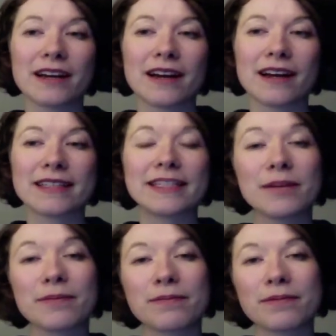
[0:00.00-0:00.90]
a
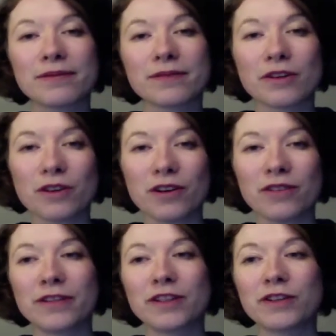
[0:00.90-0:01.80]
steep
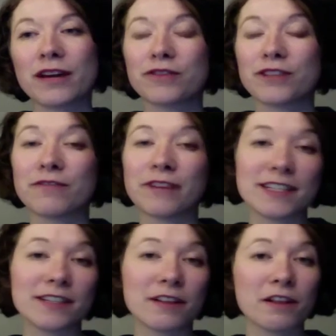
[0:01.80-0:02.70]
curve, and you have to
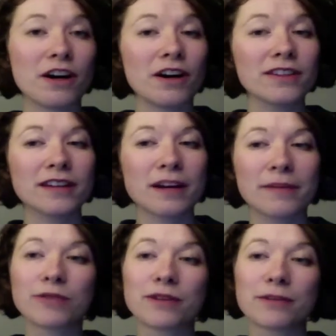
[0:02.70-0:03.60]
invest a lot.
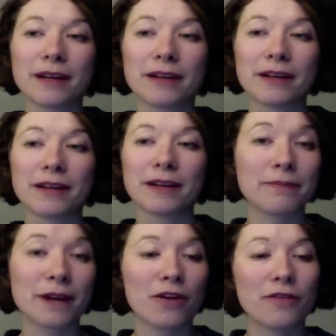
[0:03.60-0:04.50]
But it will
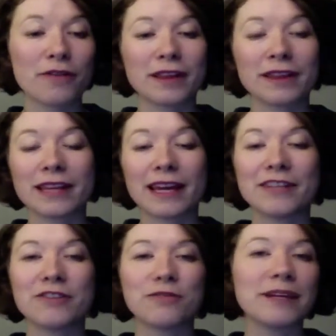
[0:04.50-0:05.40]
pay off in the
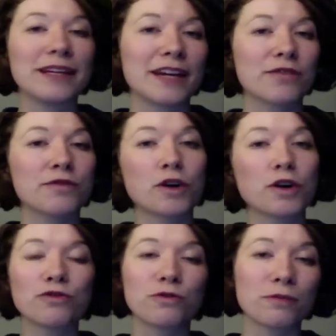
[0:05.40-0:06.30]
end to be the kind of
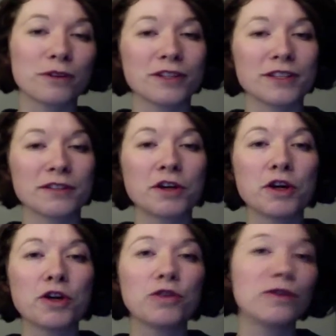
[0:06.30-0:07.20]
go-to person
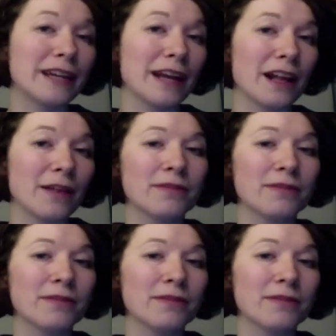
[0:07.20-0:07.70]
who can help.